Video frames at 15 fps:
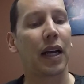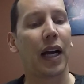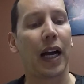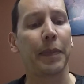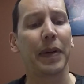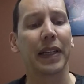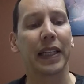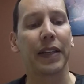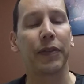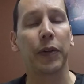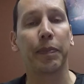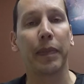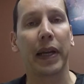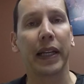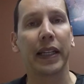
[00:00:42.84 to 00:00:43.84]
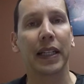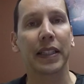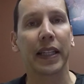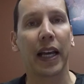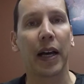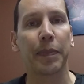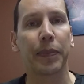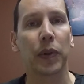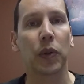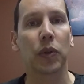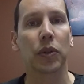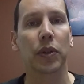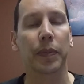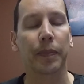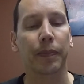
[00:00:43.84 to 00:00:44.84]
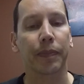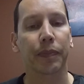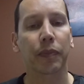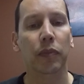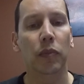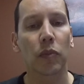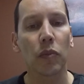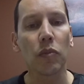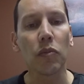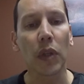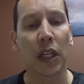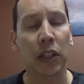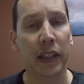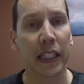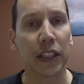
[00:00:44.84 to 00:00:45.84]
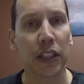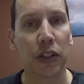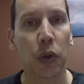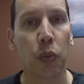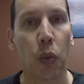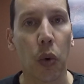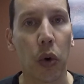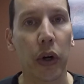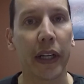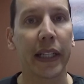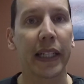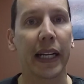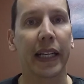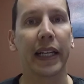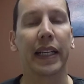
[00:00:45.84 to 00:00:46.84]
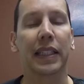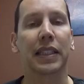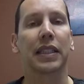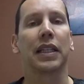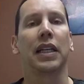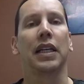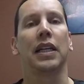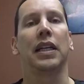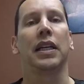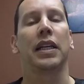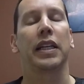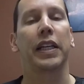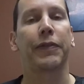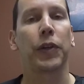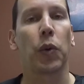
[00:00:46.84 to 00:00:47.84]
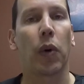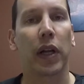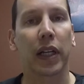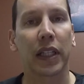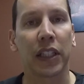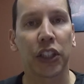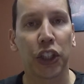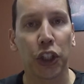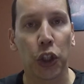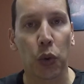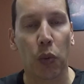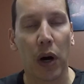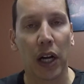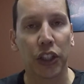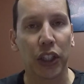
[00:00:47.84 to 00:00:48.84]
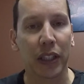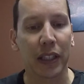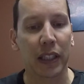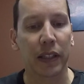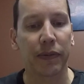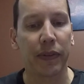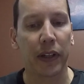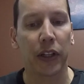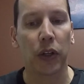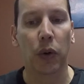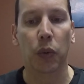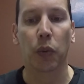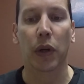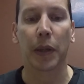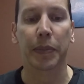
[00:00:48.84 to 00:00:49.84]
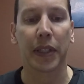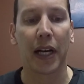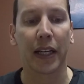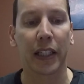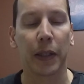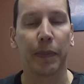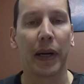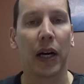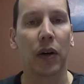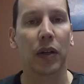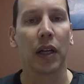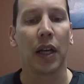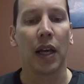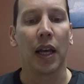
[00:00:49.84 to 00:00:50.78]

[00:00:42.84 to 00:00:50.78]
I'm going to give you many examples. This is the warning, I guess, if you want to continue watching this video and what I'm talking about.